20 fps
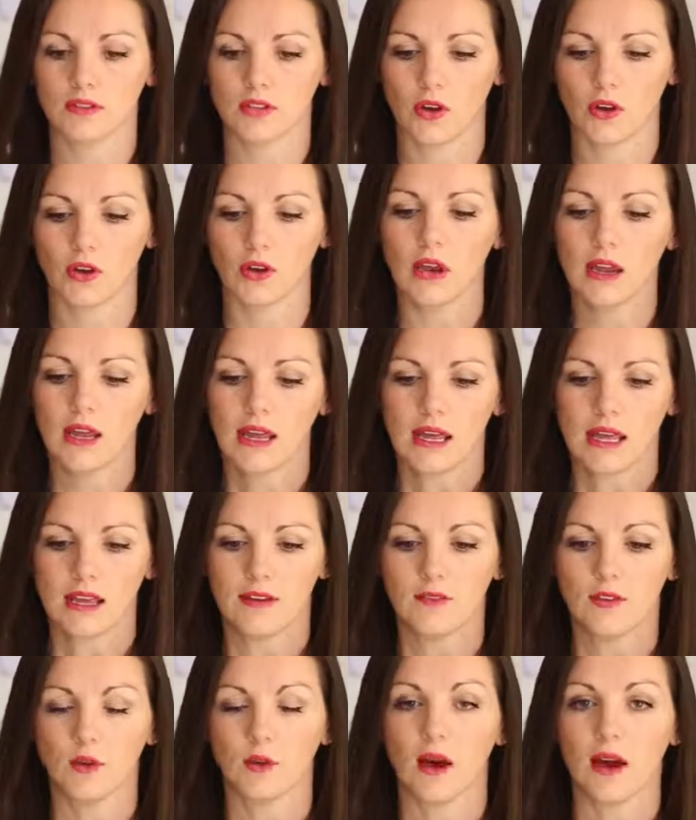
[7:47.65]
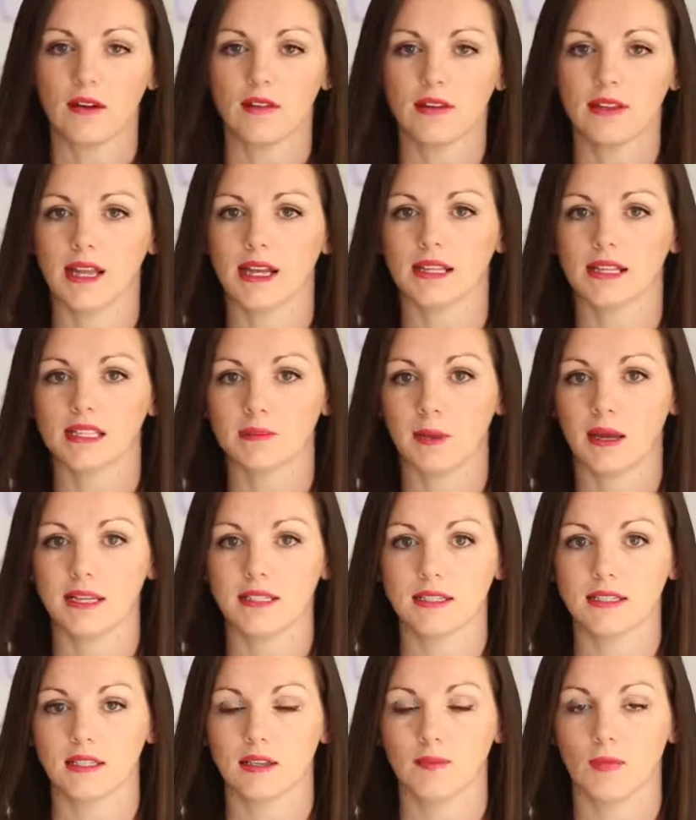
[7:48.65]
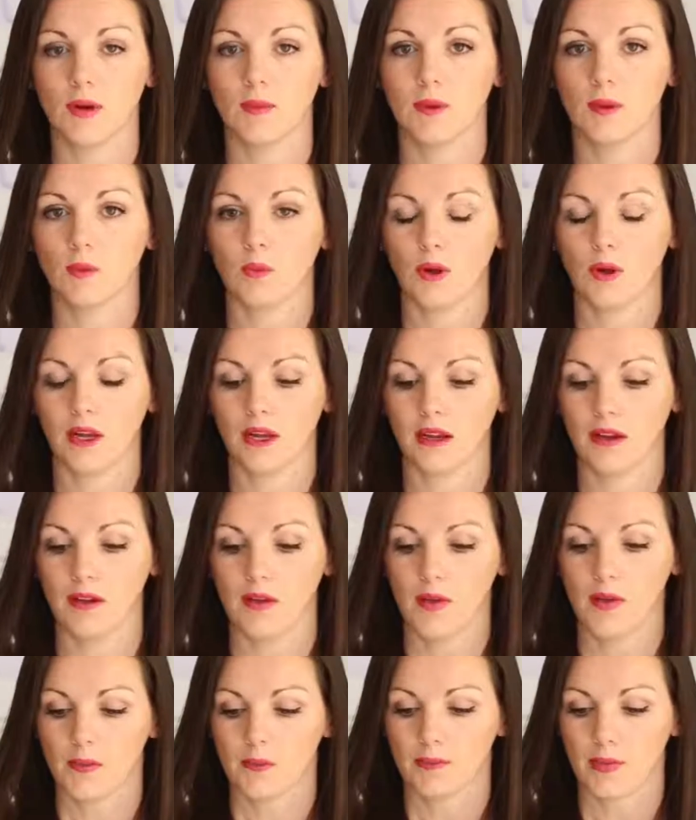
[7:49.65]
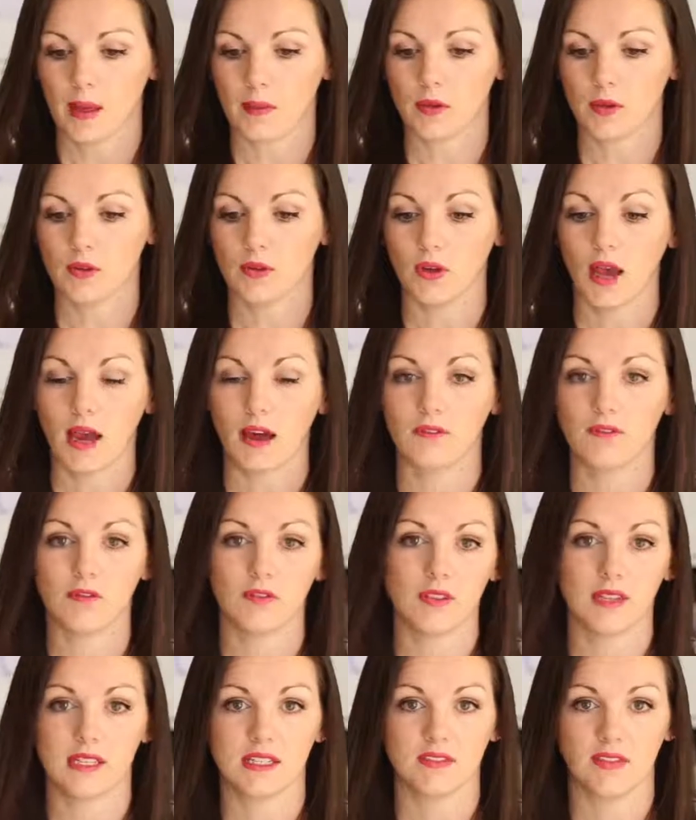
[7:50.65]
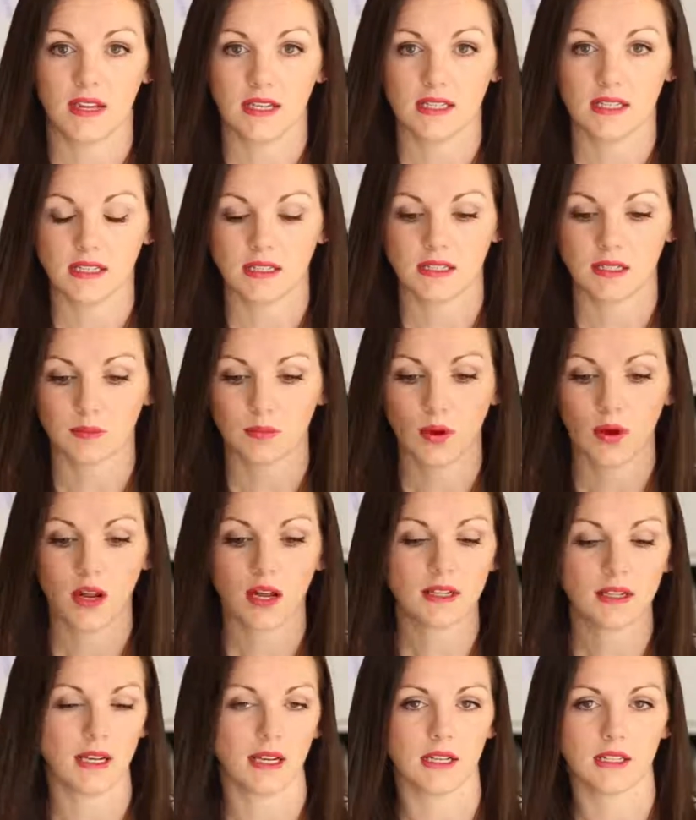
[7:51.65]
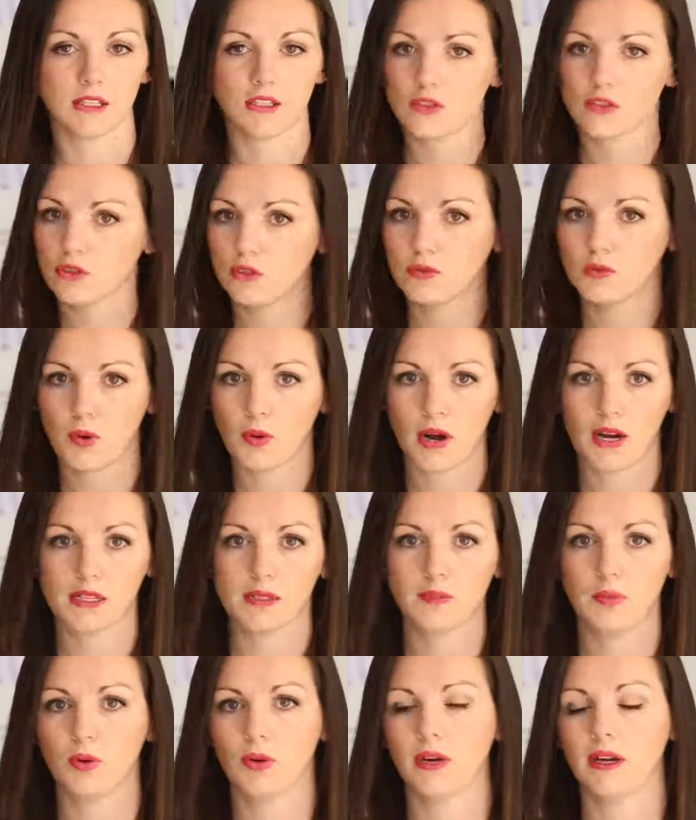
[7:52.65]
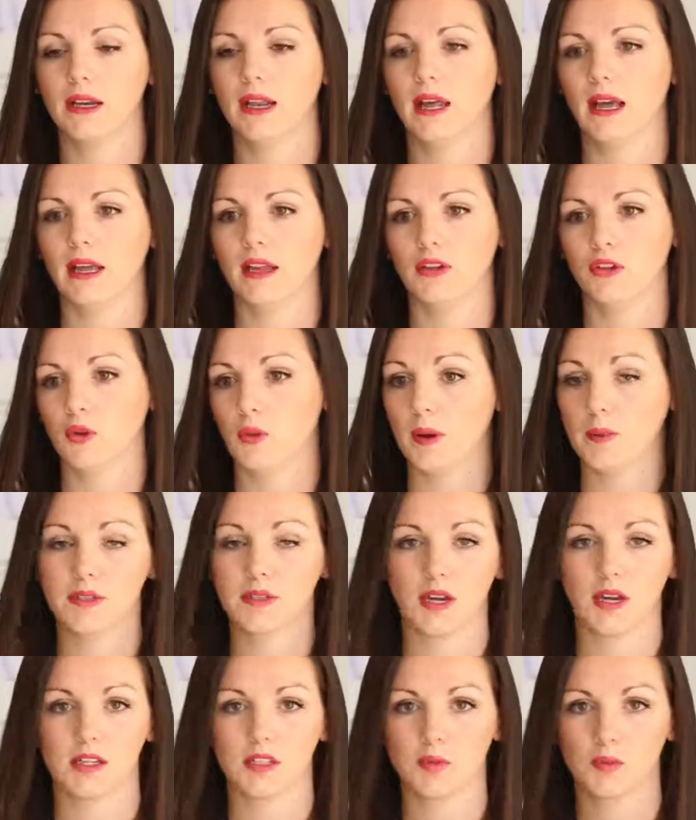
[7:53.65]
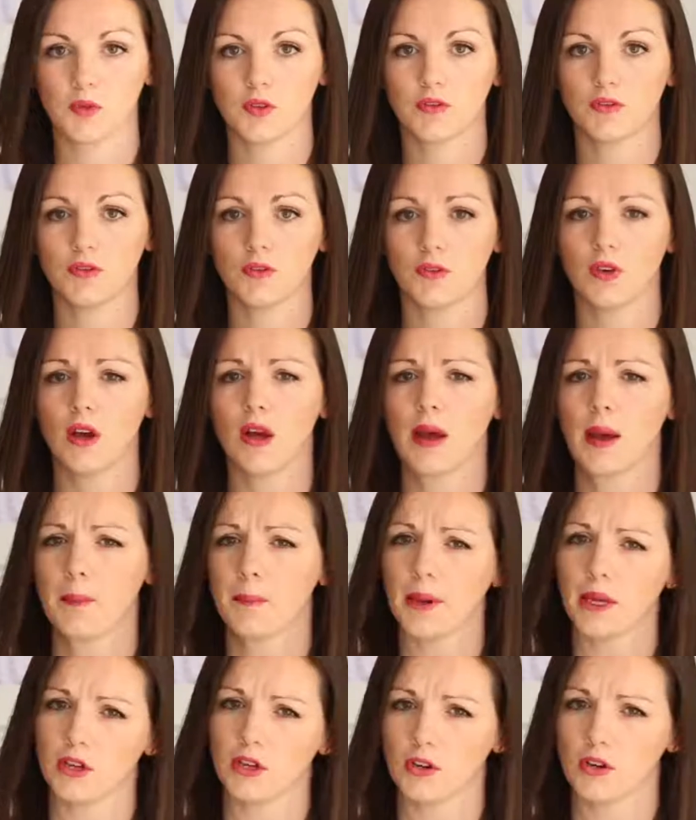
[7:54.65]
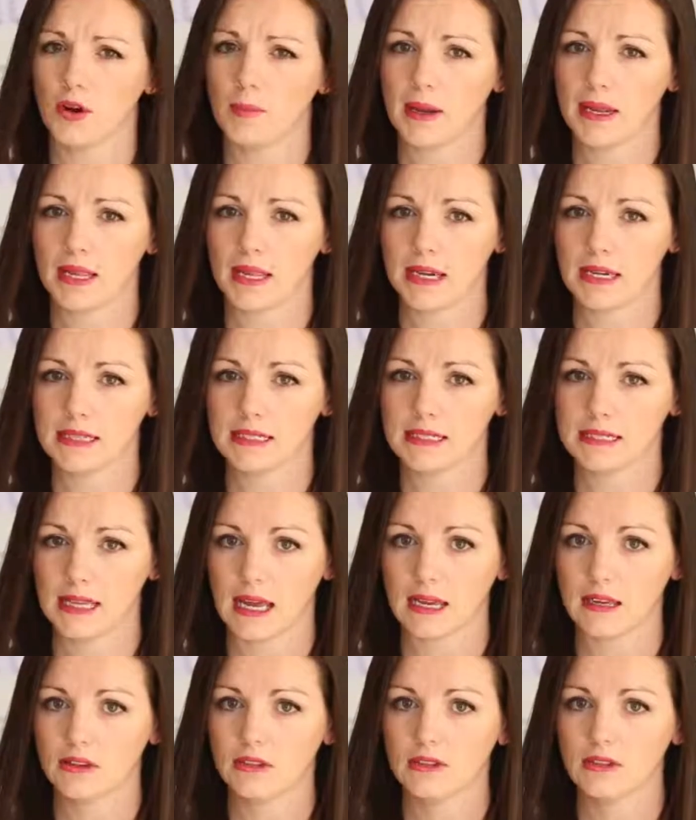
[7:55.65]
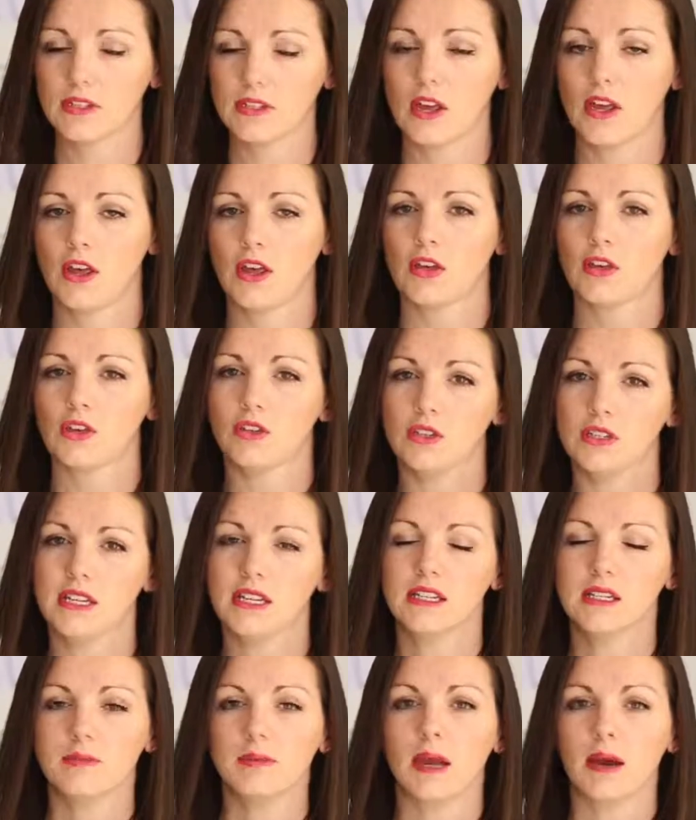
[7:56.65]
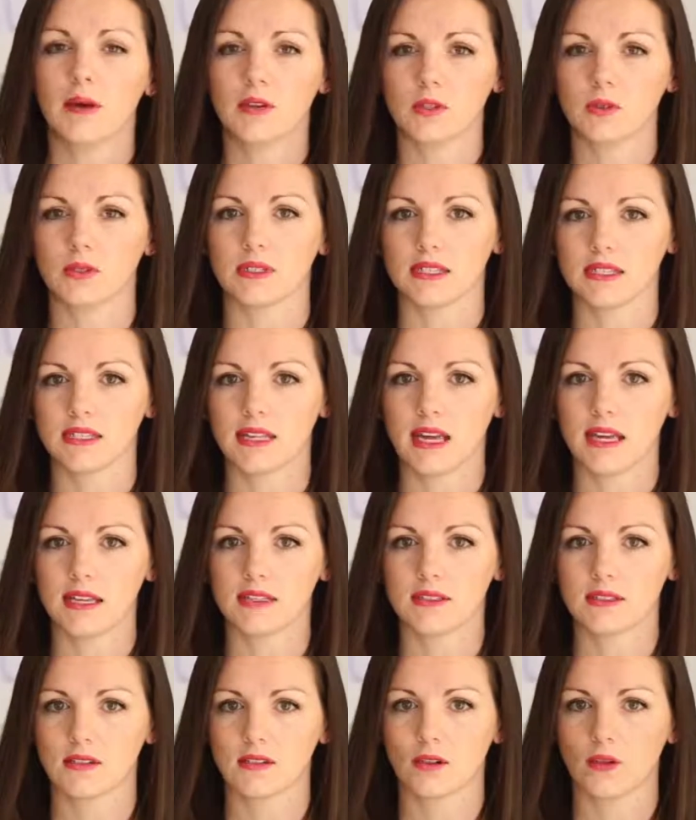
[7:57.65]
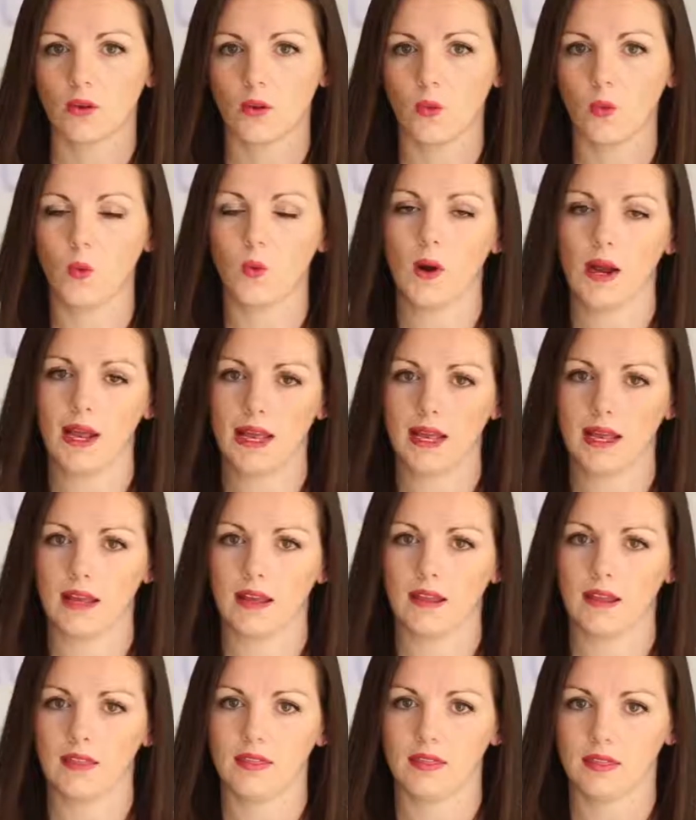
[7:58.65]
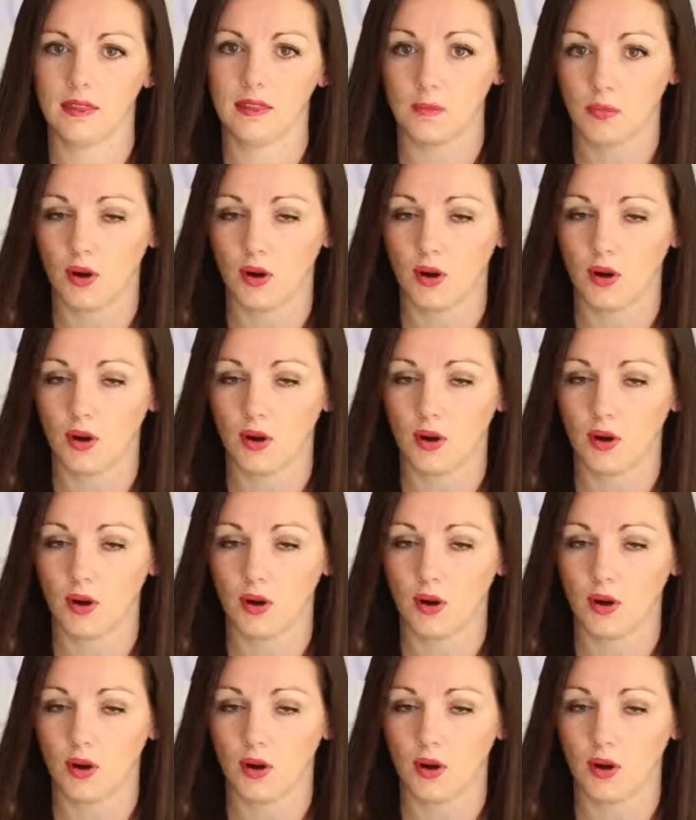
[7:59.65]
So if you are in that space at the moment where maybe you have this fantastic product and it's a good price point and your website is beautiful, but you're not making any sales, you need to be able to assess where the